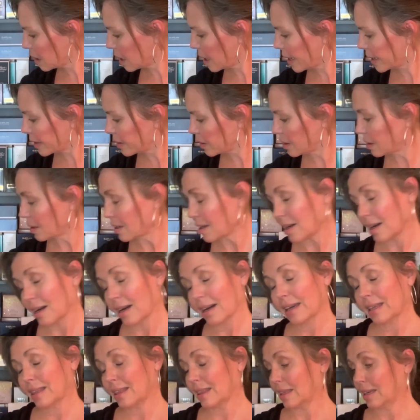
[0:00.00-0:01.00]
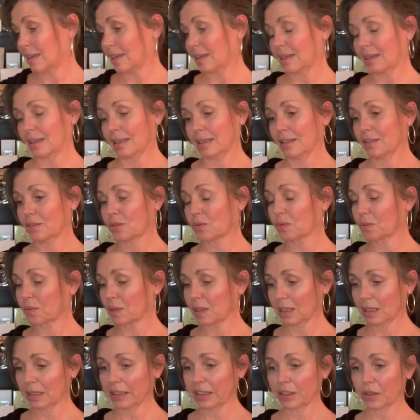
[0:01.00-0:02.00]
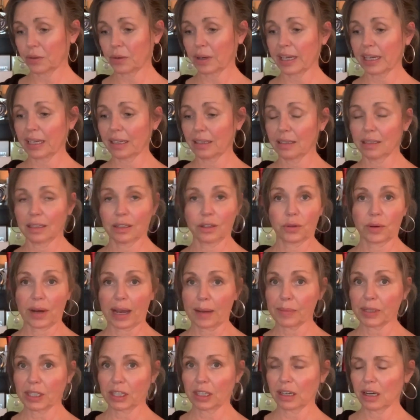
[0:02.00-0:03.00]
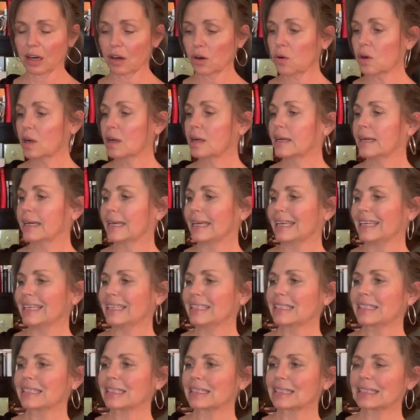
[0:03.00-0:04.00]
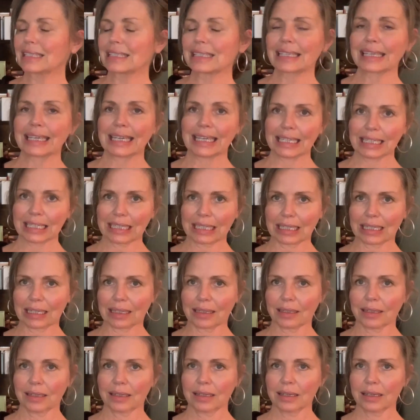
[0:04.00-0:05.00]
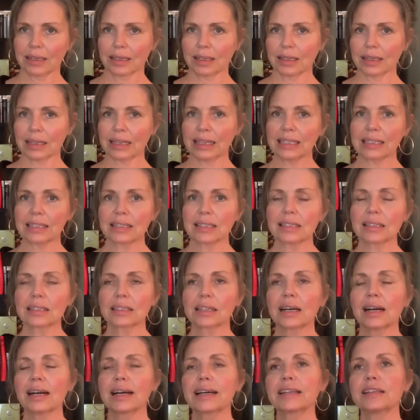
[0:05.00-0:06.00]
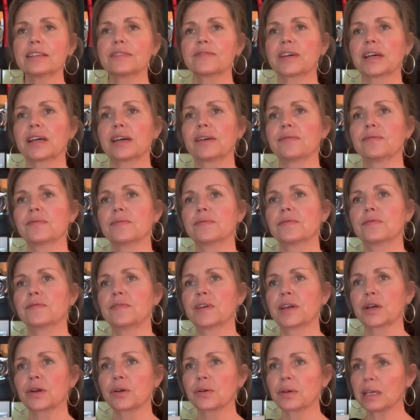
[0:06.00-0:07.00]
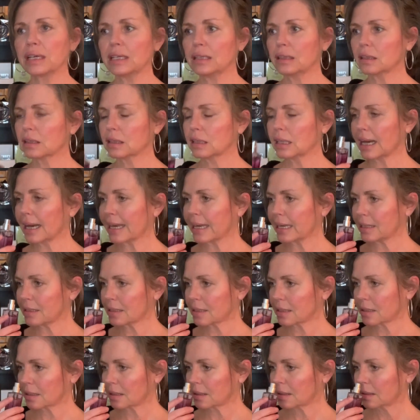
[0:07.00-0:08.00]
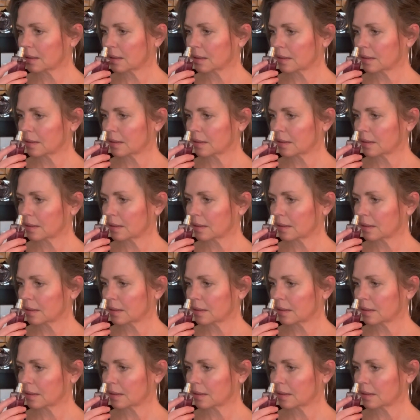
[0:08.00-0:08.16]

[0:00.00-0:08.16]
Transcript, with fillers: line that I think is really a great grab and go is Skin. This is kind of a very light,